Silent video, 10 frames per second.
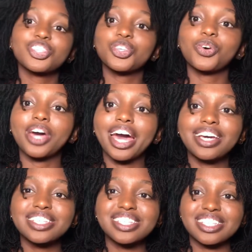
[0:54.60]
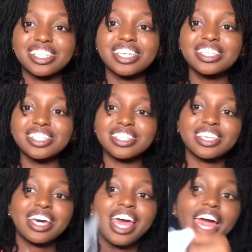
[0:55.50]
So guys, this
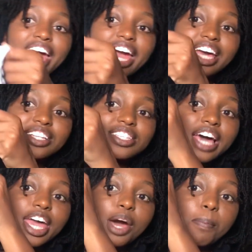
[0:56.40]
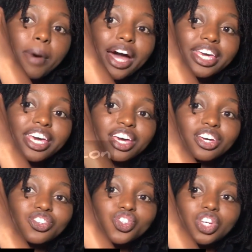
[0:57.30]
entire
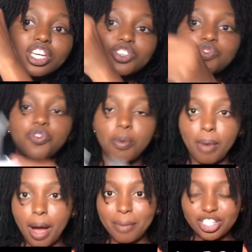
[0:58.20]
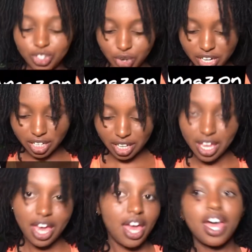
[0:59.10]
package is from Amazon,
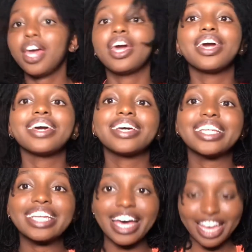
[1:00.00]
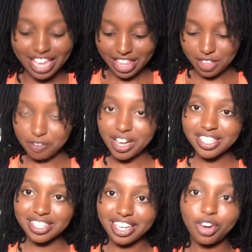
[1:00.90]
and the first
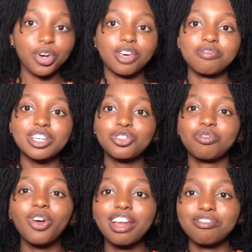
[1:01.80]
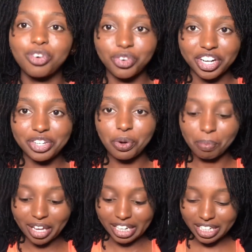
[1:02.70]
thing, okay, first of all, I've already
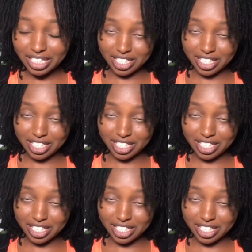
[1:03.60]
opened it